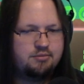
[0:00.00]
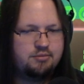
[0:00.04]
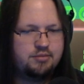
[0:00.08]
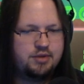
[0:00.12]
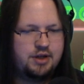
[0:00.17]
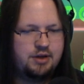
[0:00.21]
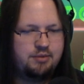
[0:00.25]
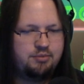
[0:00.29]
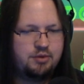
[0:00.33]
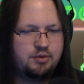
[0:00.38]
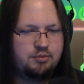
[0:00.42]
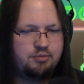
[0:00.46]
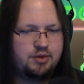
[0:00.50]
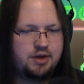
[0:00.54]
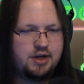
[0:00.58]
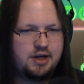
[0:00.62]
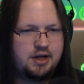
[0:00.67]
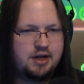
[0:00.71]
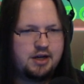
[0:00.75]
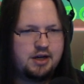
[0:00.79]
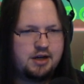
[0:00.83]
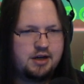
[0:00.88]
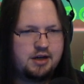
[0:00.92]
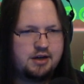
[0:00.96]
Be
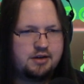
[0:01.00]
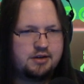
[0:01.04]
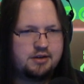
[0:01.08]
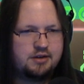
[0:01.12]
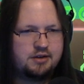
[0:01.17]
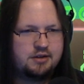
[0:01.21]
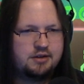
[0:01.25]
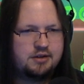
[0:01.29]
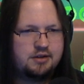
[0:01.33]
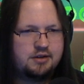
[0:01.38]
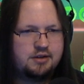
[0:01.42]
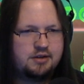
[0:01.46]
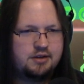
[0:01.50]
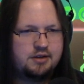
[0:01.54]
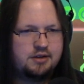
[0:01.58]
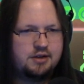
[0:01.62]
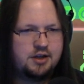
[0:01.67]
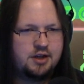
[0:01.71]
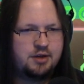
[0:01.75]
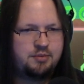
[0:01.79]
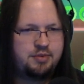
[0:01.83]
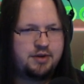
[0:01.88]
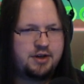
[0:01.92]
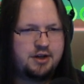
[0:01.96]
prepared.
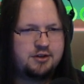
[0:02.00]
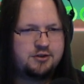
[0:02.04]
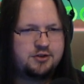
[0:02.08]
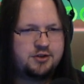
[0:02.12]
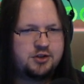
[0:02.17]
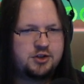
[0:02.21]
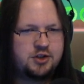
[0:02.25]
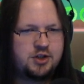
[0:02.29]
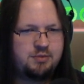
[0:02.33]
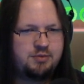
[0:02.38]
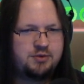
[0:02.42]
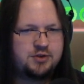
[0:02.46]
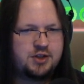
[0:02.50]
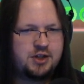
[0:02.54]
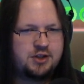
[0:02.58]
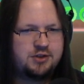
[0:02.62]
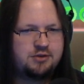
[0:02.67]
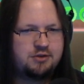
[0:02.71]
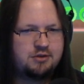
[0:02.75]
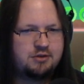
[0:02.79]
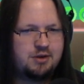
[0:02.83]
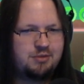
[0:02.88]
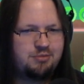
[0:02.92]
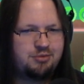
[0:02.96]
It appears the ship is
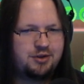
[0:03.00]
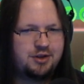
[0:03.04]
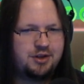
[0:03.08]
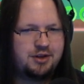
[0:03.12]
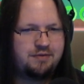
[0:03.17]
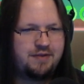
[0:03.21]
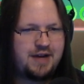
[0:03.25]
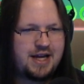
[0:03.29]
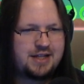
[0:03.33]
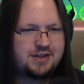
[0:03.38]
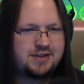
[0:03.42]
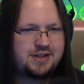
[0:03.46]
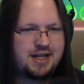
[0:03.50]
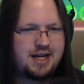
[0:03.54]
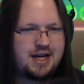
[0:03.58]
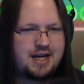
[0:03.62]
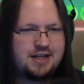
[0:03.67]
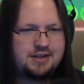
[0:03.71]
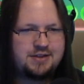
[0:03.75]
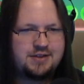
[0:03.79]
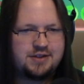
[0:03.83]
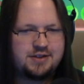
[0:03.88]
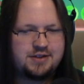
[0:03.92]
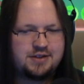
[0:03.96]
also equipped with an advanced
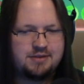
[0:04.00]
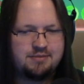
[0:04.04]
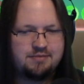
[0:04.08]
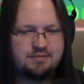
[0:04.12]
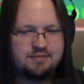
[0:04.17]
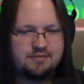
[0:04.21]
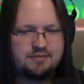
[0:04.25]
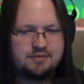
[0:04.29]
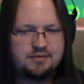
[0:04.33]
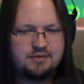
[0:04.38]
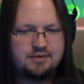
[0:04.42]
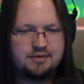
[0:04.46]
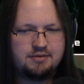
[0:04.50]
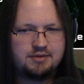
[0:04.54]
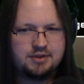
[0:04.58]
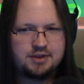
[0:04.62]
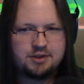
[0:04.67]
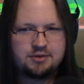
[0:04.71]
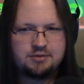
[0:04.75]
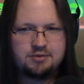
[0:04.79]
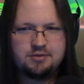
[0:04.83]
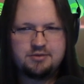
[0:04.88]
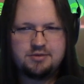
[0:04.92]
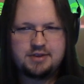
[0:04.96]
AI system. With
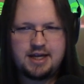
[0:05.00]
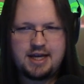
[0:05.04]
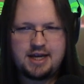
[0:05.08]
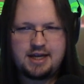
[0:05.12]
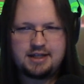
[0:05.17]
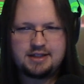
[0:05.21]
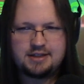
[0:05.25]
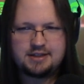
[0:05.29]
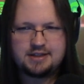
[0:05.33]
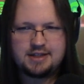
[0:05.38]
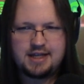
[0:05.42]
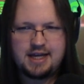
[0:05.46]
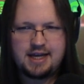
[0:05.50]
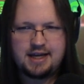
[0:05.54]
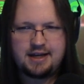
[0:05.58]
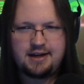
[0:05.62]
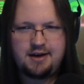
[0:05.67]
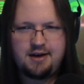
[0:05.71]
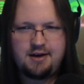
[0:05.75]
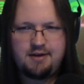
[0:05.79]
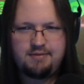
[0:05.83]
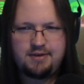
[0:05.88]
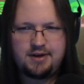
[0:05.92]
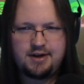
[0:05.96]
the crew dead, it's taken
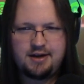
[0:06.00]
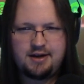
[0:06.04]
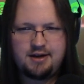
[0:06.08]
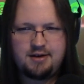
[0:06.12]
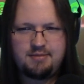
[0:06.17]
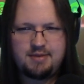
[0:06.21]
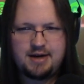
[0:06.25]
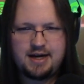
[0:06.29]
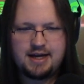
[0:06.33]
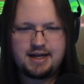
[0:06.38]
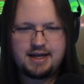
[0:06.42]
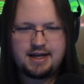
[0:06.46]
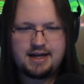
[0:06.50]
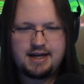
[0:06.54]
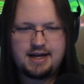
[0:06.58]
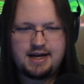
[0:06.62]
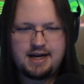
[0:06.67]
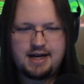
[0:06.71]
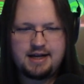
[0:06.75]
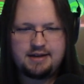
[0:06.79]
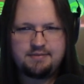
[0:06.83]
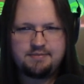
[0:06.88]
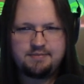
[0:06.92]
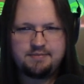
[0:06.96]
over. Oh my
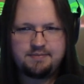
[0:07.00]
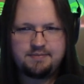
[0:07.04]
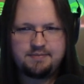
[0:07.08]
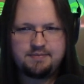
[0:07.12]
god.